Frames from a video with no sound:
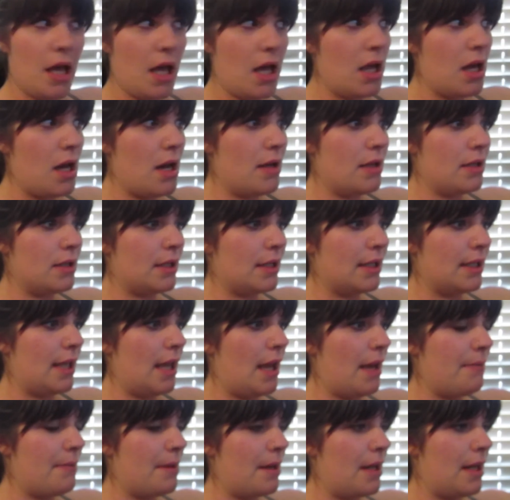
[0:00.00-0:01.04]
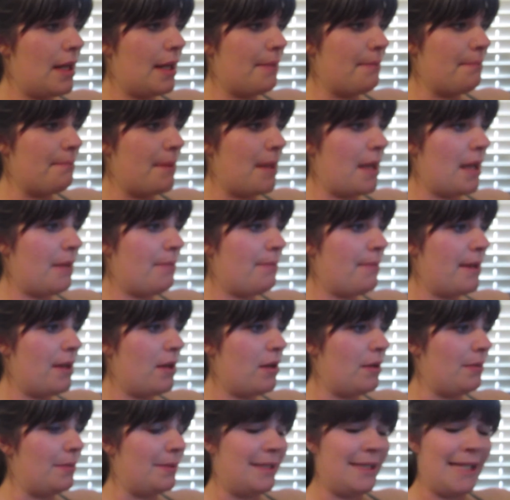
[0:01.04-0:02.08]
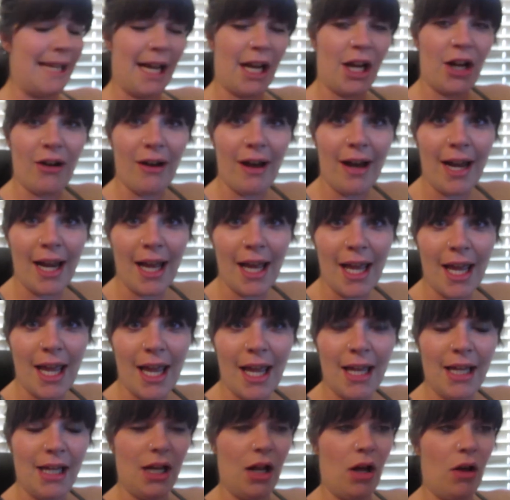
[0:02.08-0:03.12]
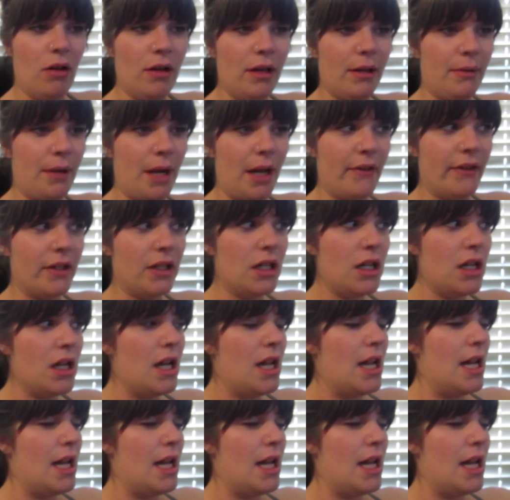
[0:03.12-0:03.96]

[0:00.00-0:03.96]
And I was like, yeah, I'm gonna like make my own, I'm gonna decorate it, you know, like whatever.